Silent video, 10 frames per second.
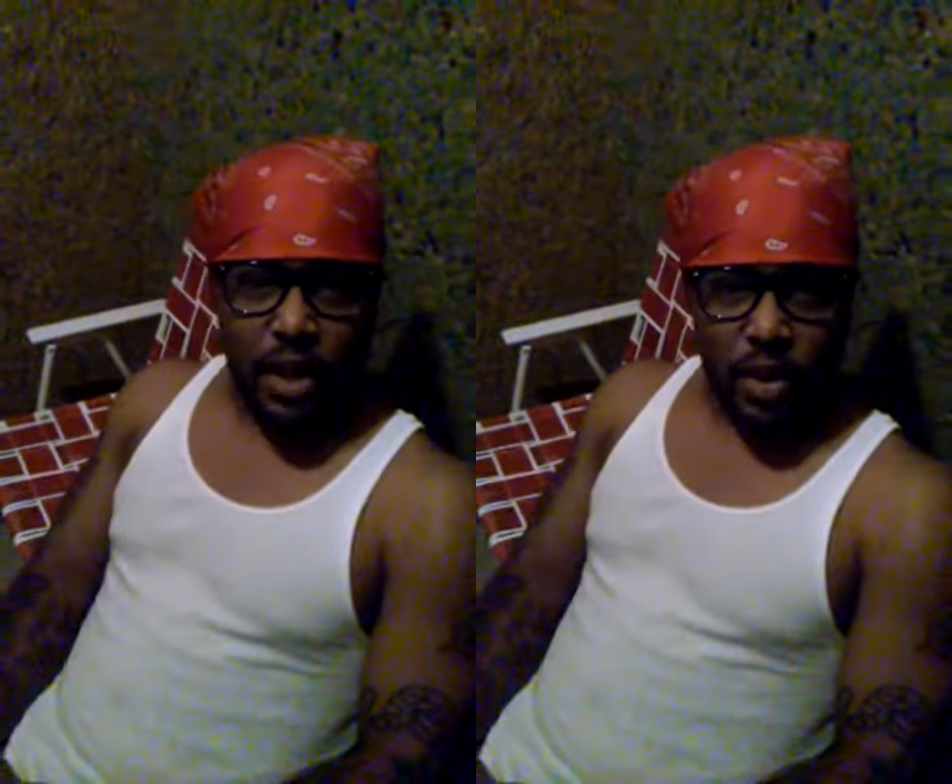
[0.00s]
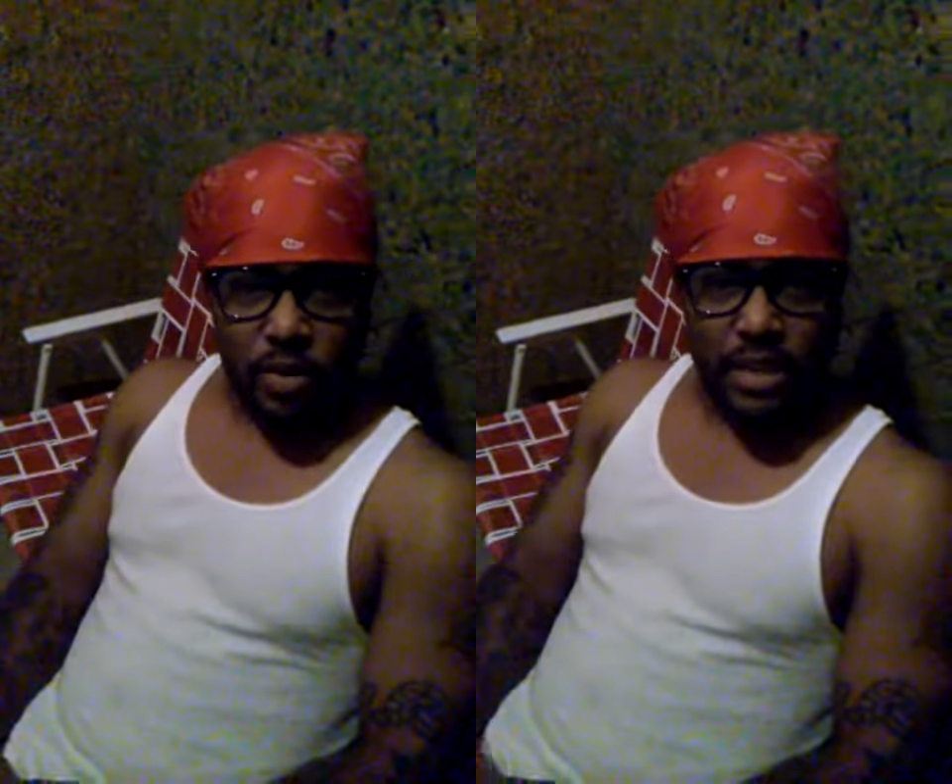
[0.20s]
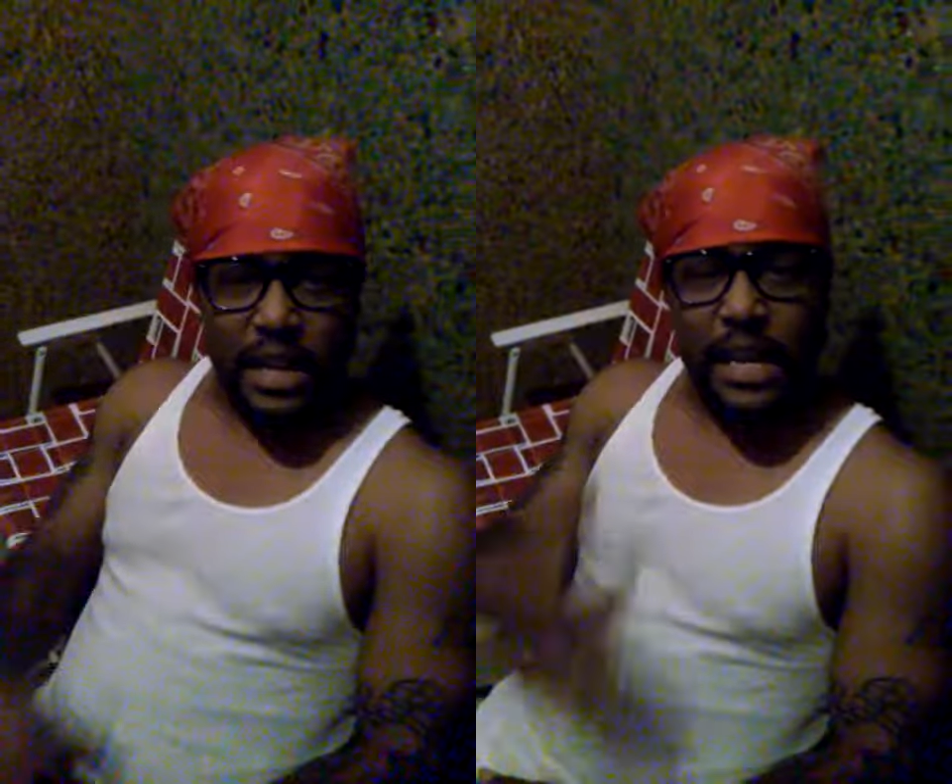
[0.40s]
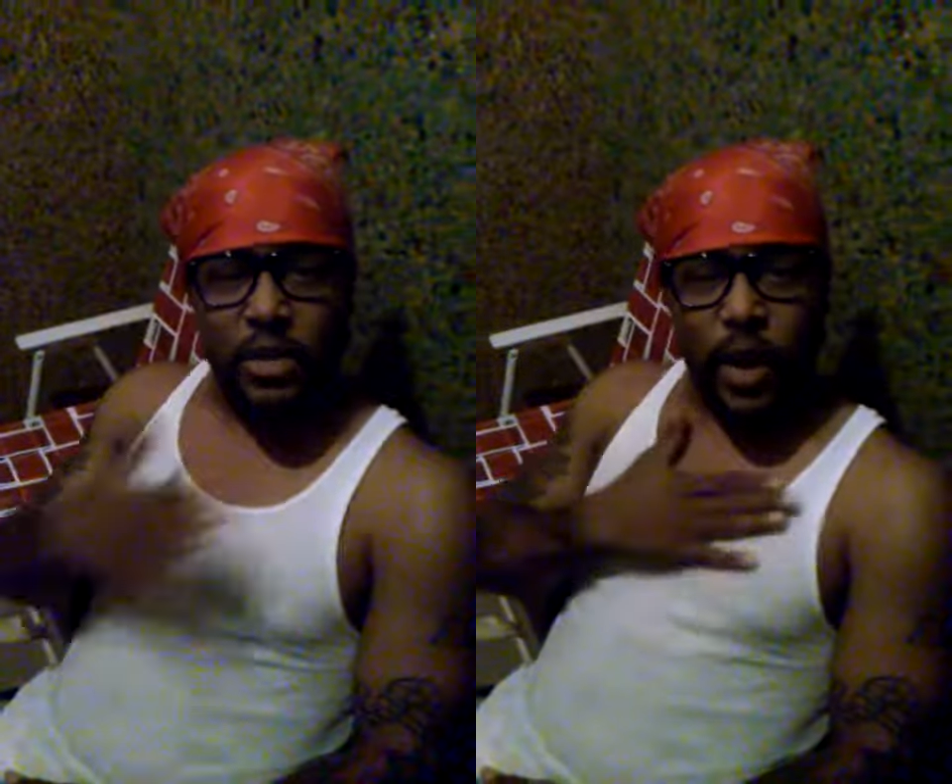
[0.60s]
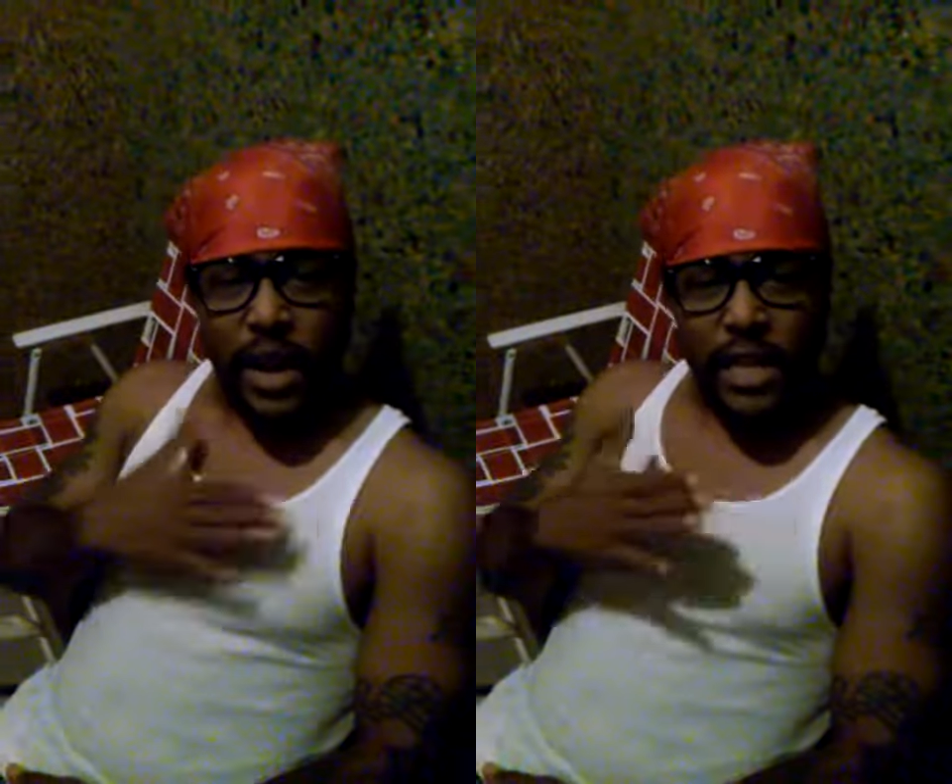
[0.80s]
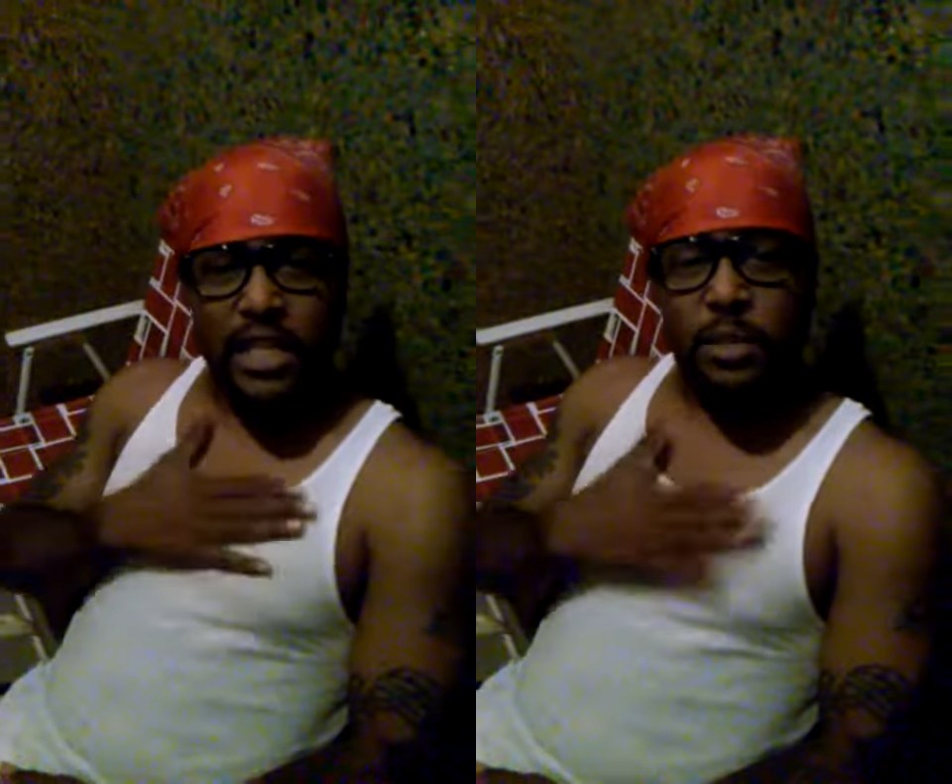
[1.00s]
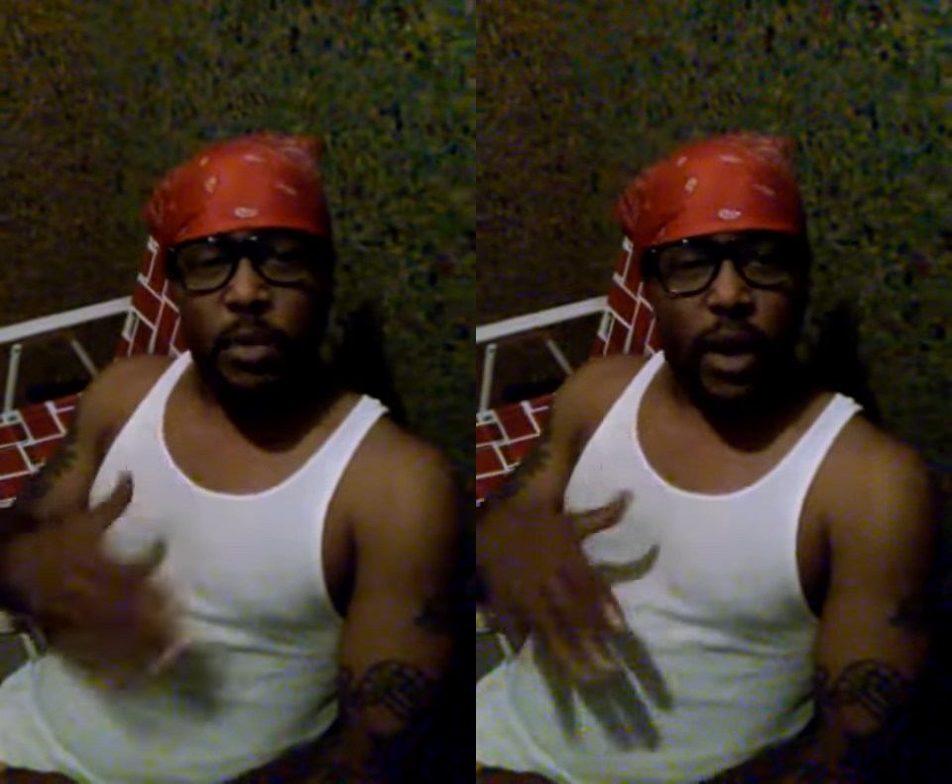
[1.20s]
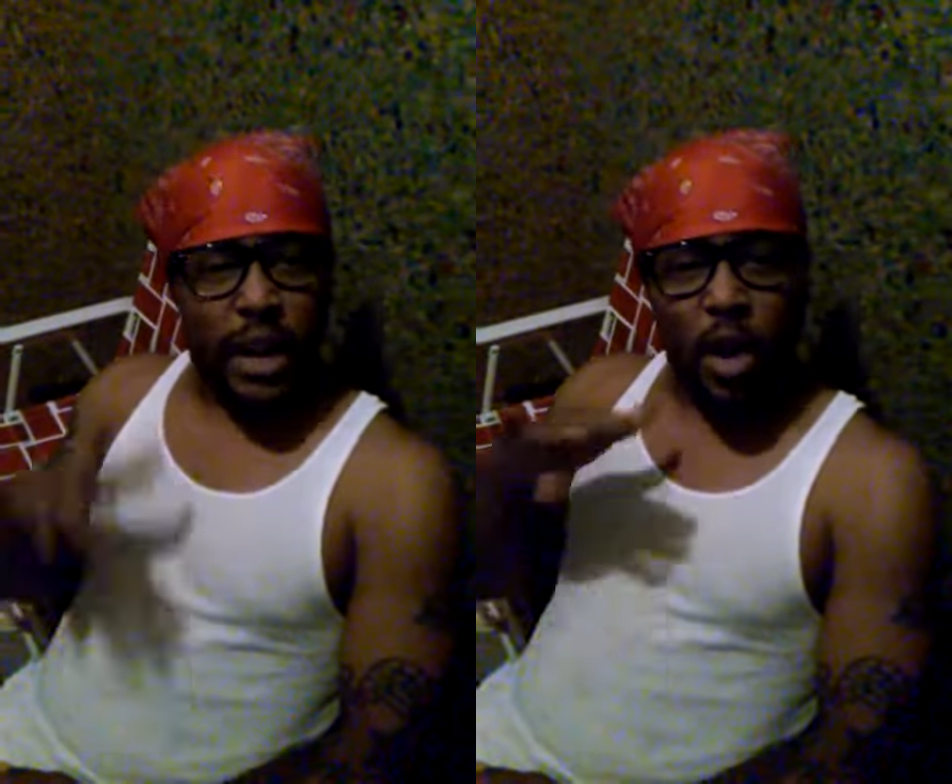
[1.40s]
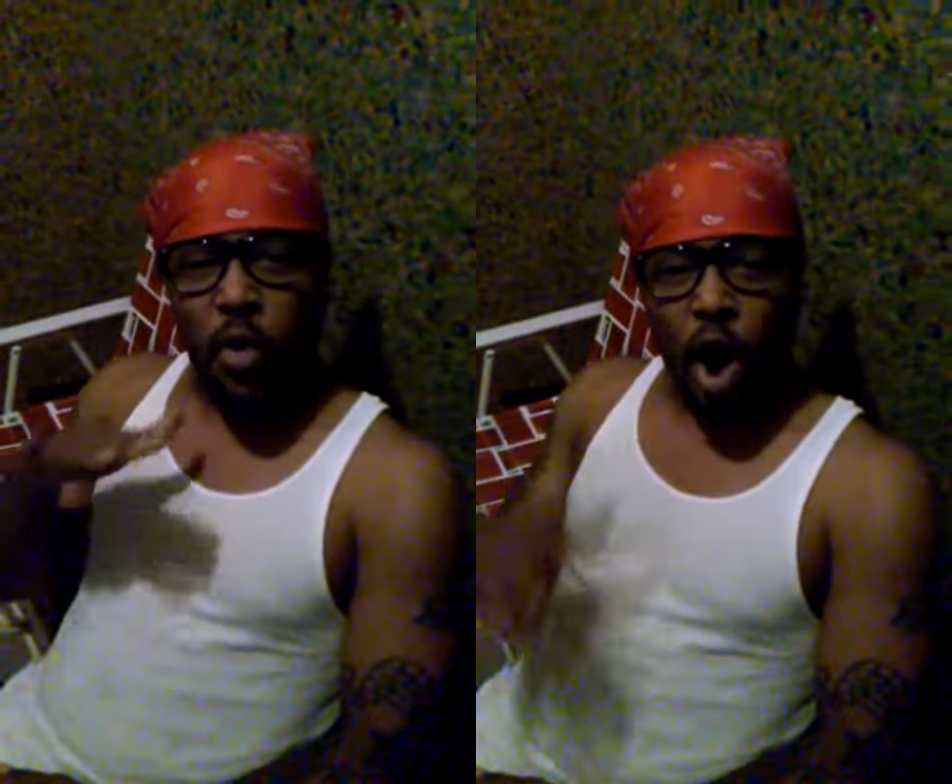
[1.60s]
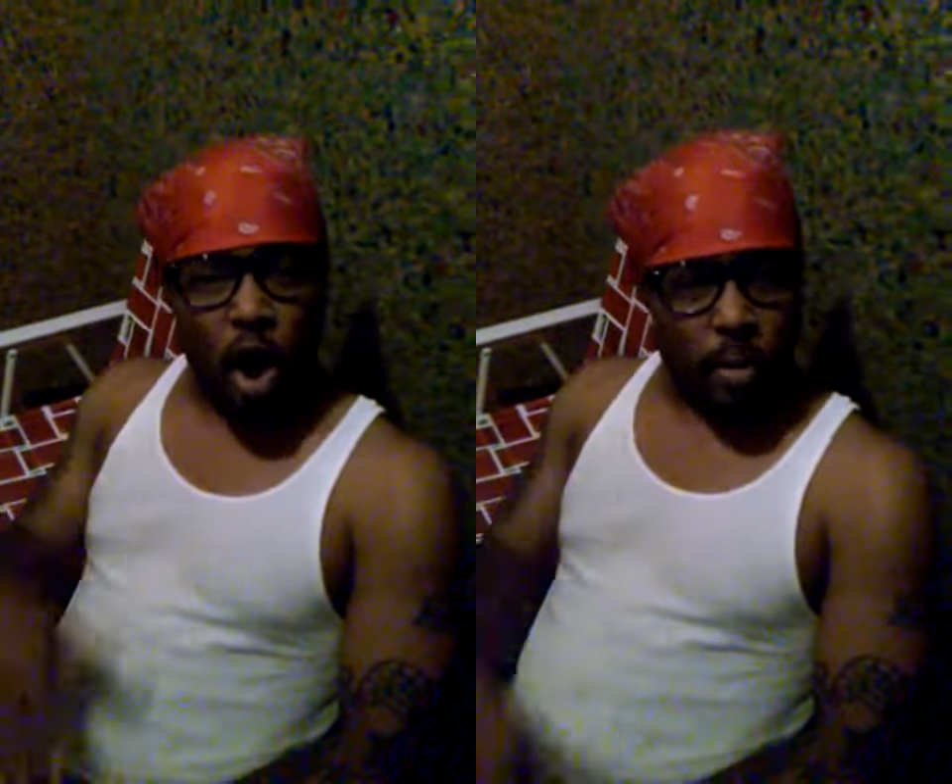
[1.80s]
You know what I'm saying? That's right. This your boy
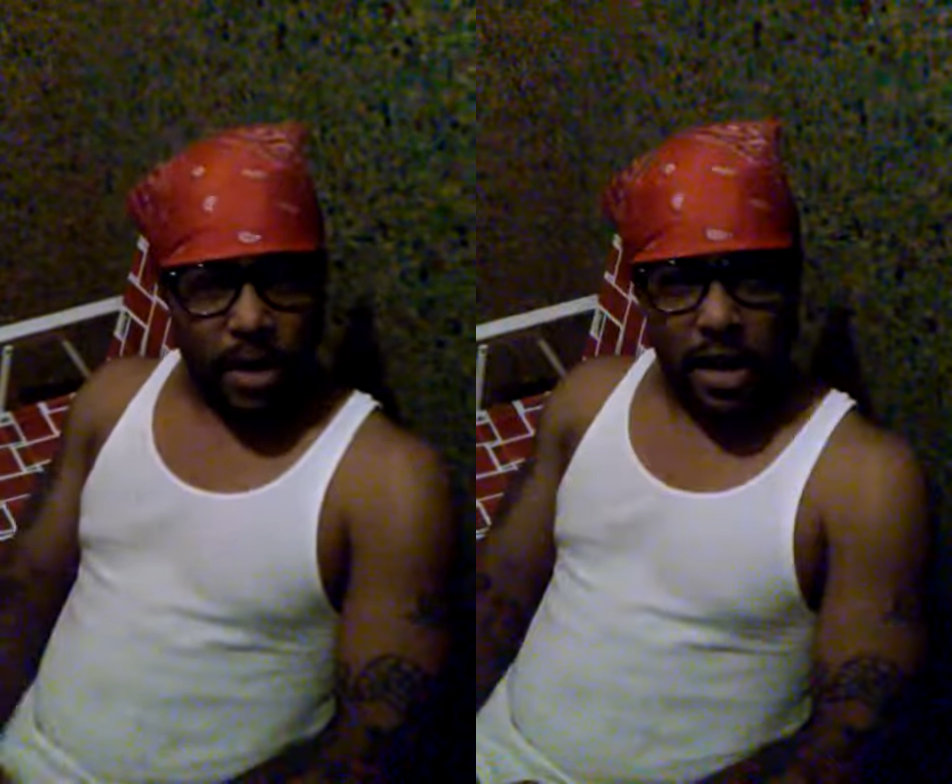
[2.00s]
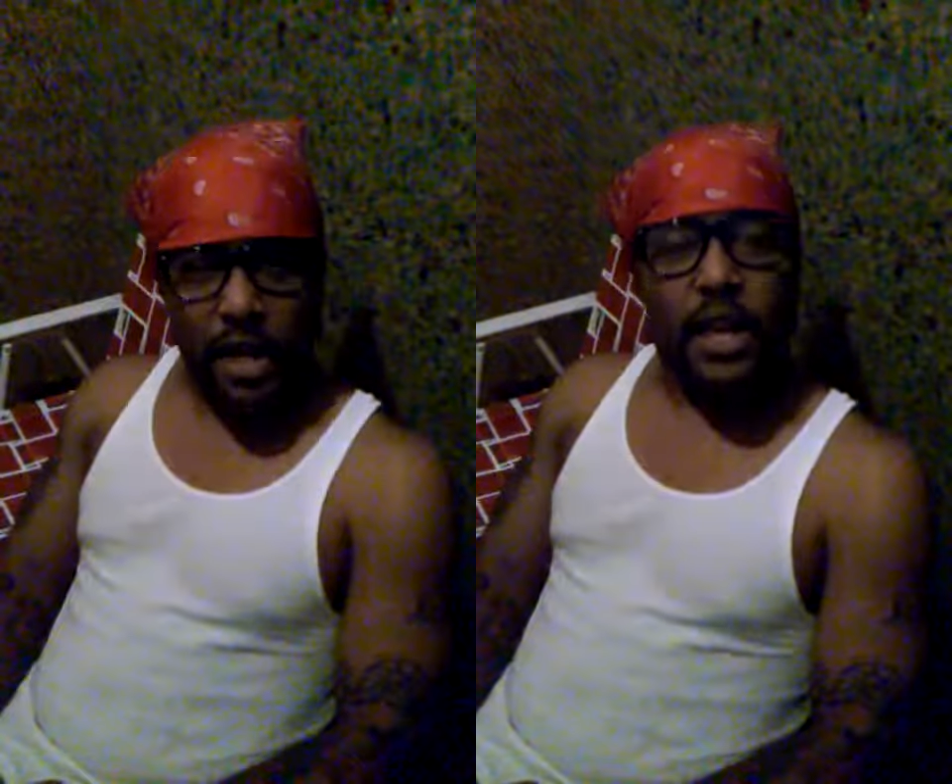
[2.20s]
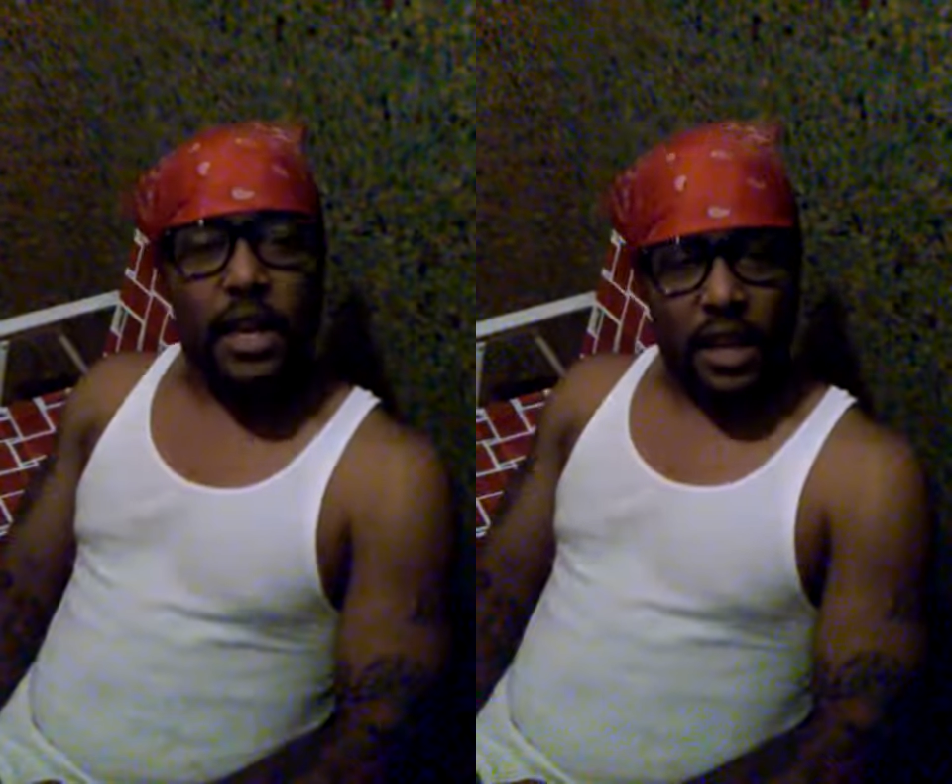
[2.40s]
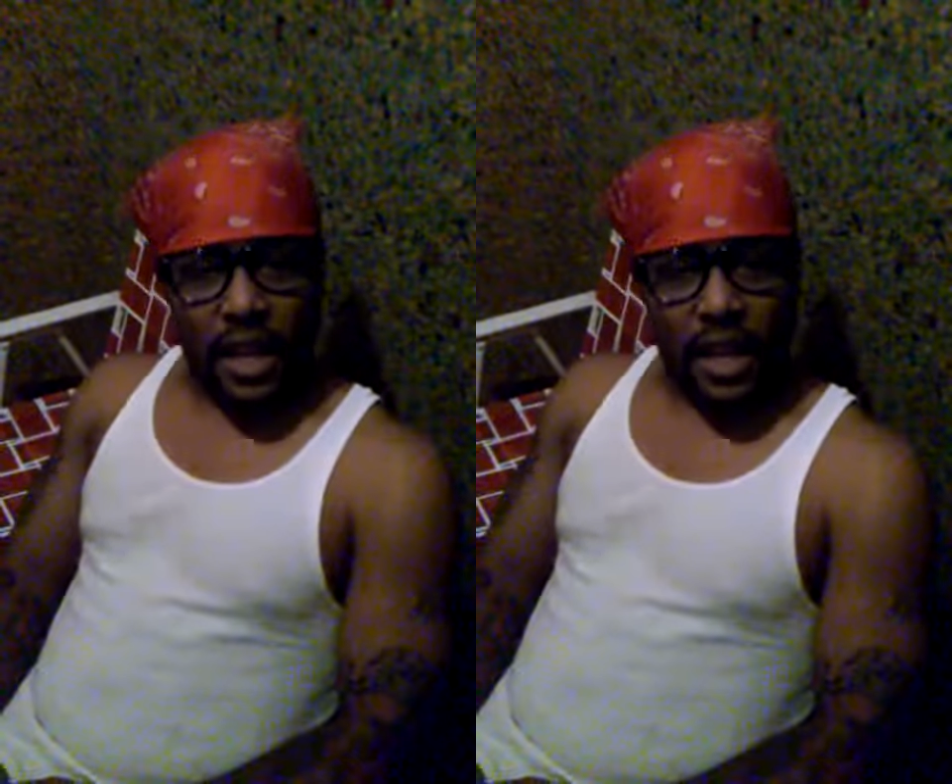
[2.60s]
No Harmony.